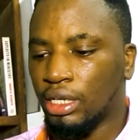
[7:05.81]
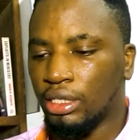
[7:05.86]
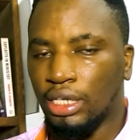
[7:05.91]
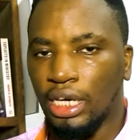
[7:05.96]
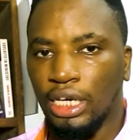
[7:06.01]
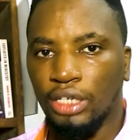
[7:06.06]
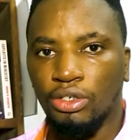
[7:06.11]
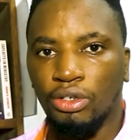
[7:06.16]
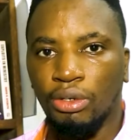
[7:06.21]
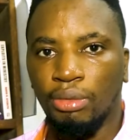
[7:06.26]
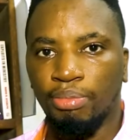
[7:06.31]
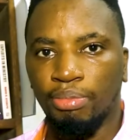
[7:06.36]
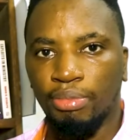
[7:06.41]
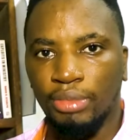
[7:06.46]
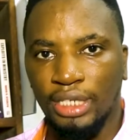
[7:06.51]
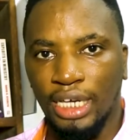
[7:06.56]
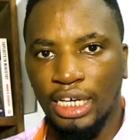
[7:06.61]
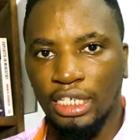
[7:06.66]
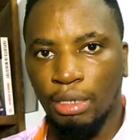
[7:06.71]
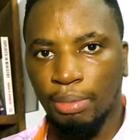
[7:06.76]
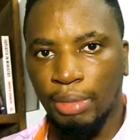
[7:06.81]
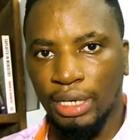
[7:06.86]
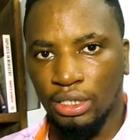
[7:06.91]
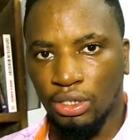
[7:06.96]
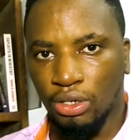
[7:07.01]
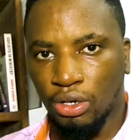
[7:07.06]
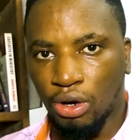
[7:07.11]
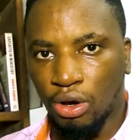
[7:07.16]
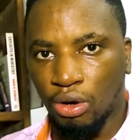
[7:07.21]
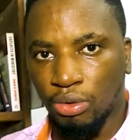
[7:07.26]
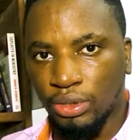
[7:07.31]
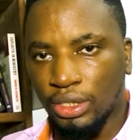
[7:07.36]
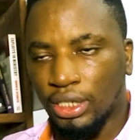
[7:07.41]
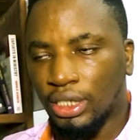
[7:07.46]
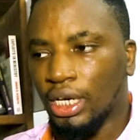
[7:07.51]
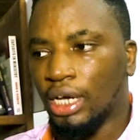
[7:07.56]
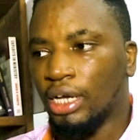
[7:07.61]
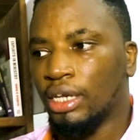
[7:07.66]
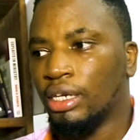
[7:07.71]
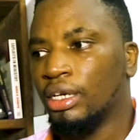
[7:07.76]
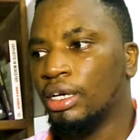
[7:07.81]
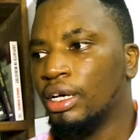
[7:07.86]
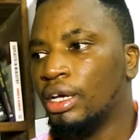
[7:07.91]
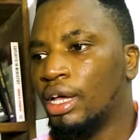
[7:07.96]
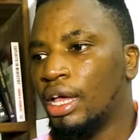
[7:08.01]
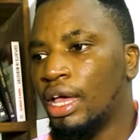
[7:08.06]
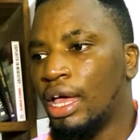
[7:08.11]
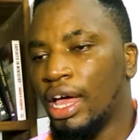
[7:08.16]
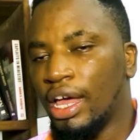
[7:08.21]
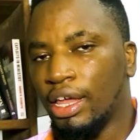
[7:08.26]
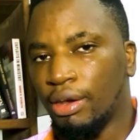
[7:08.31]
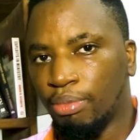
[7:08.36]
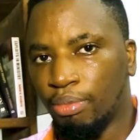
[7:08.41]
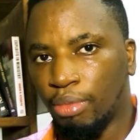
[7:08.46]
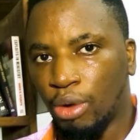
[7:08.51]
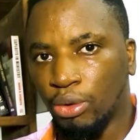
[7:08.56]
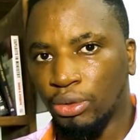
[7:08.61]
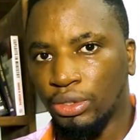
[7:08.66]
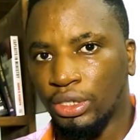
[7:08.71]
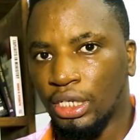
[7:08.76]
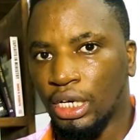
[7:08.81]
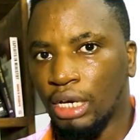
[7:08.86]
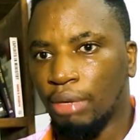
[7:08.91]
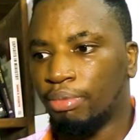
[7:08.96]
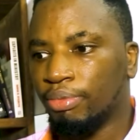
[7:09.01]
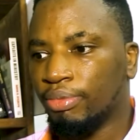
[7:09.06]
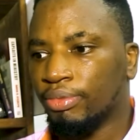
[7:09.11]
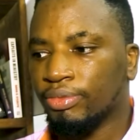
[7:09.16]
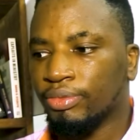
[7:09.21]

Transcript: takes him as her own son and molds him.